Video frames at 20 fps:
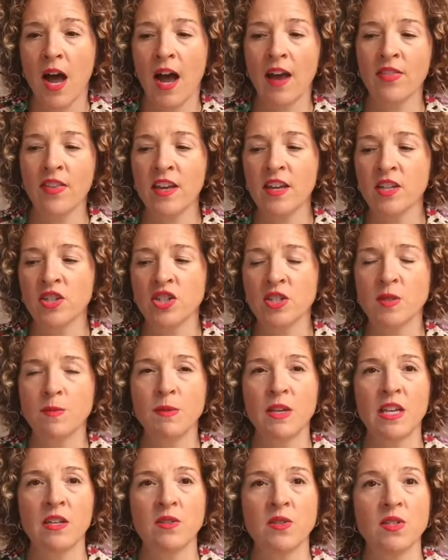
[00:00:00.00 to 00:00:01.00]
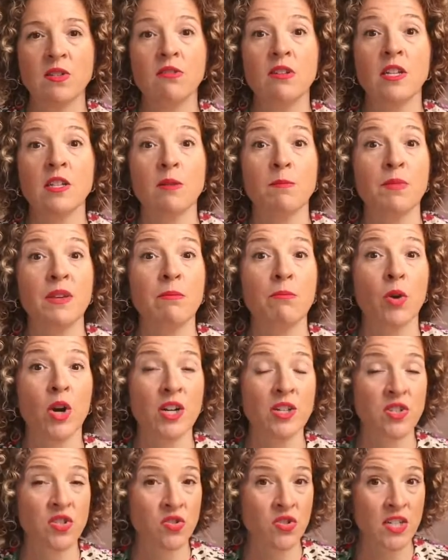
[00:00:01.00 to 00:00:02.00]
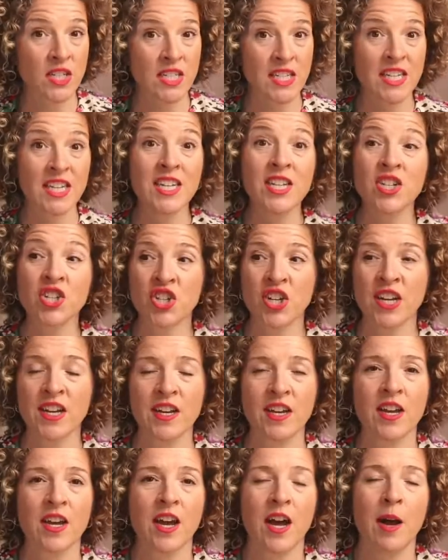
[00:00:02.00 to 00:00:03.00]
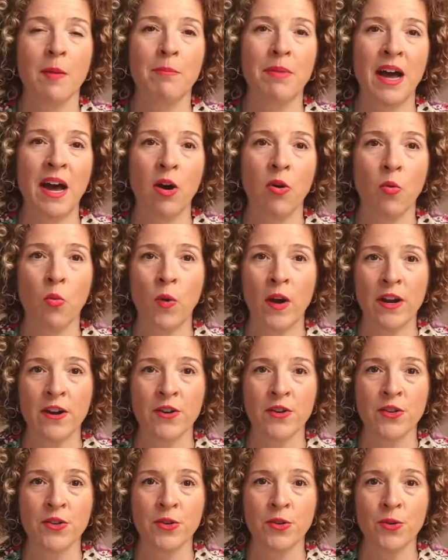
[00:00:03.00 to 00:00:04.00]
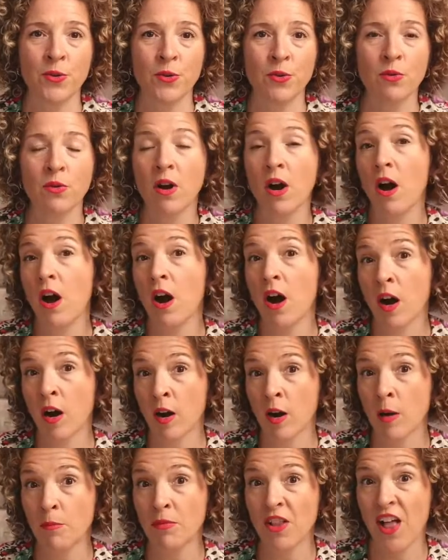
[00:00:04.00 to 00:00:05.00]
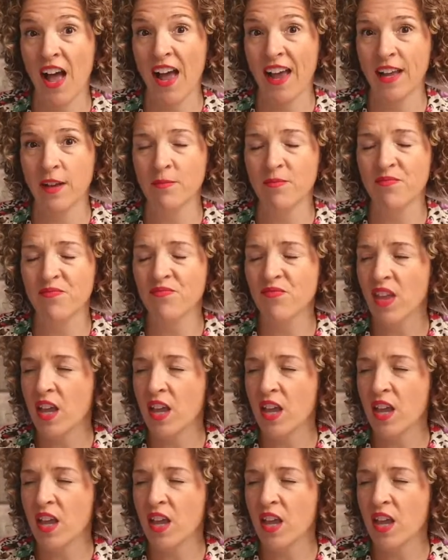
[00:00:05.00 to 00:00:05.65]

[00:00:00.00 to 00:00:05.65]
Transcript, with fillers: I think it just means you need to be more strategic about where you are applying.